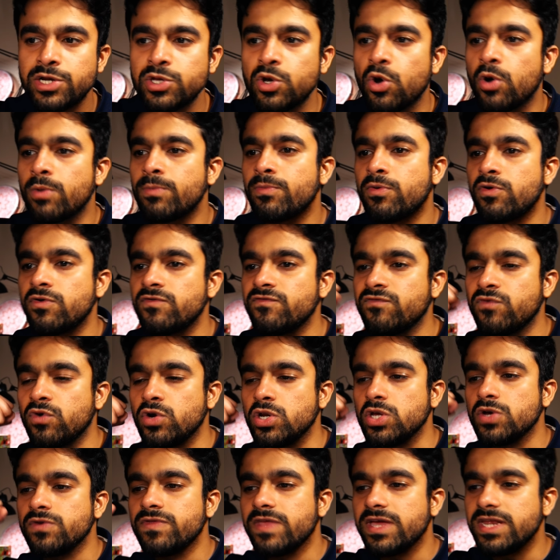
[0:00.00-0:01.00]
your
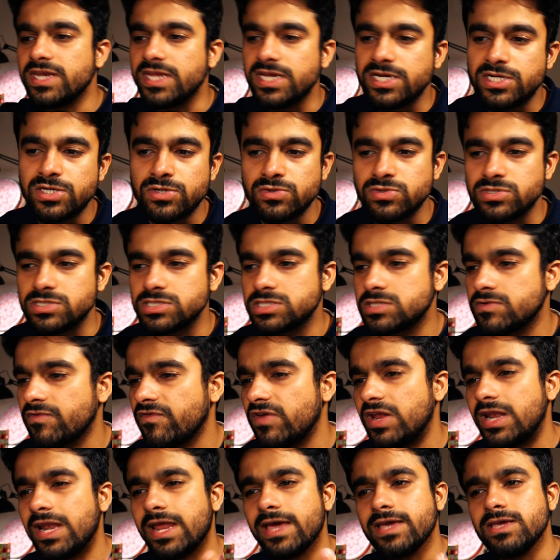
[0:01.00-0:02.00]
portfolio, they need to just
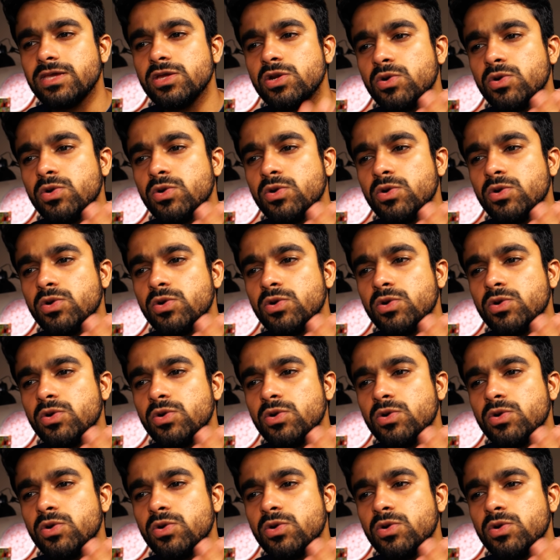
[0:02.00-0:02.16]
feel like,